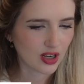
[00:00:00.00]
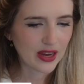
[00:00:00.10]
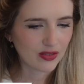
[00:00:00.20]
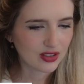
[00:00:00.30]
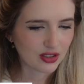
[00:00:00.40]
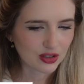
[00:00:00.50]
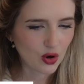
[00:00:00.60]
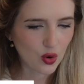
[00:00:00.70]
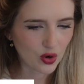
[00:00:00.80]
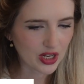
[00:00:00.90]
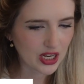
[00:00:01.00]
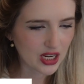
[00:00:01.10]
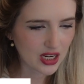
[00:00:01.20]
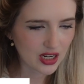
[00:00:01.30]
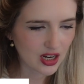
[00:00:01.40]
It's just
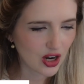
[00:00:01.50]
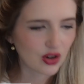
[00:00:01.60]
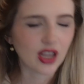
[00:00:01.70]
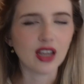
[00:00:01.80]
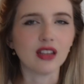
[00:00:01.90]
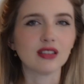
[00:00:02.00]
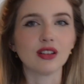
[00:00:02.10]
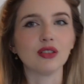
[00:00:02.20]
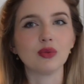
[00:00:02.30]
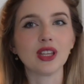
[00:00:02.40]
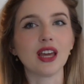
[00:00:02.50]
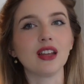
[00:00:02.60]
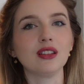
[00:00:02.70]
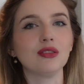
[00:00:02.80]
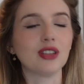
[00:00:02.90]
corny. Okay, so we get
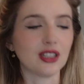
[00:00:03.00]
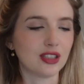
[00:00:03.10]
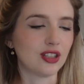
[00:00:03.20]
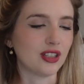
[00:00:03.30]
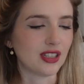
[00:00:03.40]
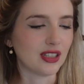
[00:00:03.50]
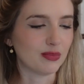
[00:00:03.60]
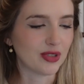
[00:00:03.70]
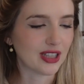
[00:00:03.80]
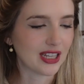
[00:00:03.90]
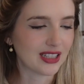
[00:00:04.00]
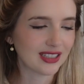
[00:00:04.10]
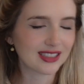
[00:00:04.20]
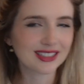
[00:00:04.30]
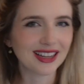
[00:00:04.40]
it, you think it's cheesy, but like,
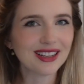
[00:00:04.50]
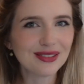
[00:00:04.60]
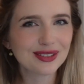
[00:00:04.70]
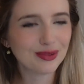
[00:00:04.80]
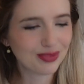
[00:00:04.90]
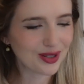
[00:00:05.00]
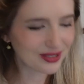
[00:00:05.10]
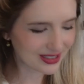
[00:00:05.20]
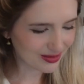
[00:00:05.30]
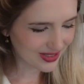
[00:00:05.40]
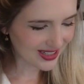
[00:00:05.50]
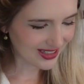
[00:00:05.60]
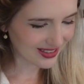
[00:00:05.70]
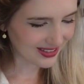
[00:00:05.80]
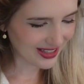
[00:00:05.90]
it's kind of supposed to
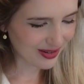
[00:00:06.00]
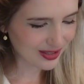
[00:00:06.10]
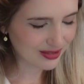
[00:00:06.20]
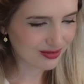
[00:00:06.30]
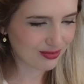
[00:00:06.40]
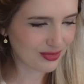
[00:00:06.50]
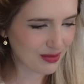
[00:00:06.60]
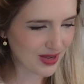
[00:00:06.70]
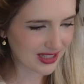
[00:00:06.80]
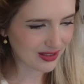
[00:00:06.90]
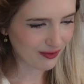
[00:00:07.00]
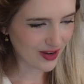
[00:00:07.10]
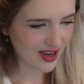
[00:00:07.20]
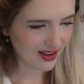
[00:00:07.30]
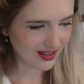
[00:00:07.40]
be. That's what makes it
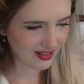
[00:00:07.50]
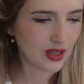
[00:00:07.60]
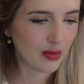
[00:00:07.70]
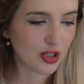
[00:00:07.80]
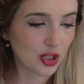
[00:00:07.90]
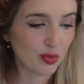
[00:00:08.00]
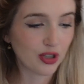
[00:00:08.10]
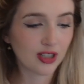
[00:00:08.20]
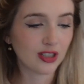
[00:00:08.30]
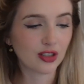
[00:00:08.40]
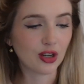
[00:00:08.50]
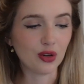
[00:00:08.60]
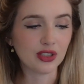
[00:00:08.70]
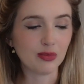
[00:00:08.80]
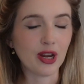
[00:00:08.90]
fun. I mean, she put it under
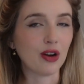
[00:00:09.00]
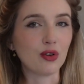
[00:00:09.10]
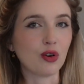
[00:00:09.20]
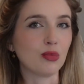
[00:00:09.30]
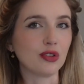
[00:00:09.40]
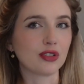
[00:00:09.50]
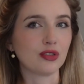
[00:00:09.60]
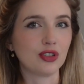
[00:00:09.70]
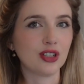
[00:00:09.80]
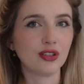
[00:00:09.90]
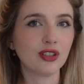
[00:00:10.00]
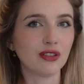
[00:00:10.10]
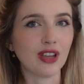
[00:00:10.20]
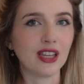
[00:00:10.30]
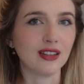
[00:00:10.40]
cozy paranormal, so she couldn't
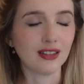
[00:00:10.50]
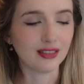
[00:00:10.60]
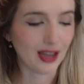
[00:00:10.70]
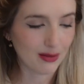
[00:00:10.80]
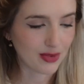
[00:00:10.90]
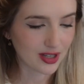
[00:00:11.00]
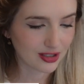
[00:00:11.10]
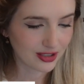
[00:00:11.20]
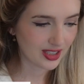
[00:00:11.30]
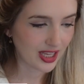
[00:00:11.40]
have hated it that much.